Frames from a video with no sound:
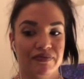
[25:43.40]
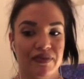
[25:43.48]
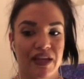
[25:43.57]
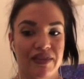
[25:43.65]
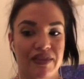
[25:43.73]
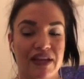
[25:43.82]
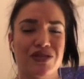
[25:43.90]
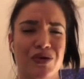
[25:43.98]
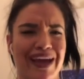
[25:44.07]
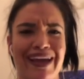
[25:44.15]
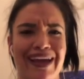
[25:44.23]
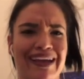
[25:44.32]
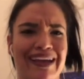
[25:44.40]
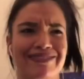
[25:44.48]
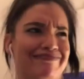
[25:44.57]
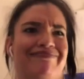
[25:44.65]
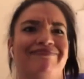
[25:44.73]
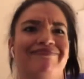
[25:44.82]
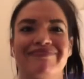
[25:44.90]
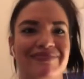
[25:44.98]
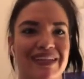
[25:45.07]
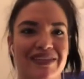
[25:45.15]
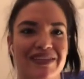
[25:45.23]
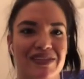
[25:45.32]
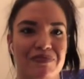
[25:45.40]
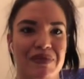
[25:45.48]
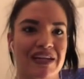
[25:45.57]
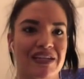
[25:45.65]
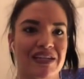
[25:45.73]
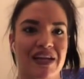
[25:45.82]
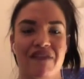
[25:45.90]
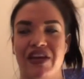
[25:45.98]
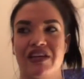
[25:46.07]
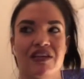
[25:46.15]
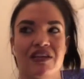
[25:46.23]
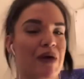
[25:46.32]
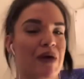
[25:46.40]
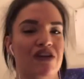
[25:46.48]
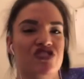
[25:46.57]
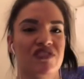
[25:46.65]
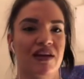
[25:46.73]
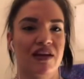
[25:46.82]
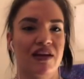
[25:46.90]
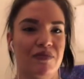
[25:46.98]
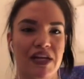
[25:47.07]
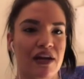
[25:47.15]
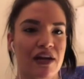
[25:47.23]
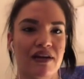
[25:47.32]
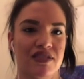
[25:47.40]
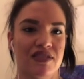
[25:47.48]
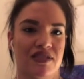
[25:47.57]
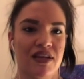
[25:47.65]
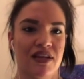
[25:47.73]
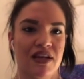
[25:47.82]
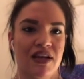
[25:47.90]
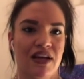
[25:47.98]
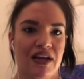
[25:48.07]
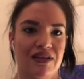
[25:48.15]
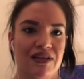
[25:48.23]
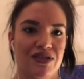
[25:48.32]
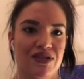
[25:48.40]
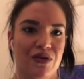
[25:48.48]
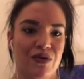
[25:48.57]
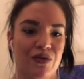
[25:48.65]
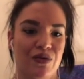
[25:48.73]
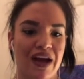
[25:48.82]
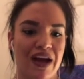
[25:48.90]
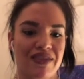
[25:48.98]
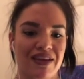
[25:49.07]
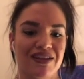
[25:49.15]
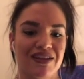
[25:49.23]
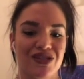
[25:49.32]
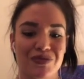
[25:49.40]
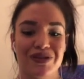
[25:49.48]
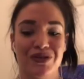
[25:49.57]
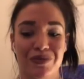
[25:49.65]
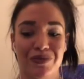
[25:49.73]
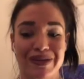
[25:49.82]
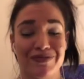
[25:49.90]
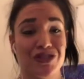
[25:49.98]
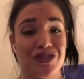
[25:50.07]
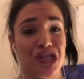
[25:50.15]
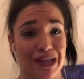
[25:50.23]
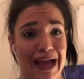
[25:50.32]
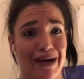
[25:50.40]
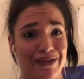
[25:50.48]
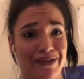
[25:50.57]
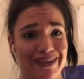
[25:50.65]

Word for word: that's okay. That doesn't mean I didn't have any less passion than anybody else. And so I think I just would have told myself to chill out,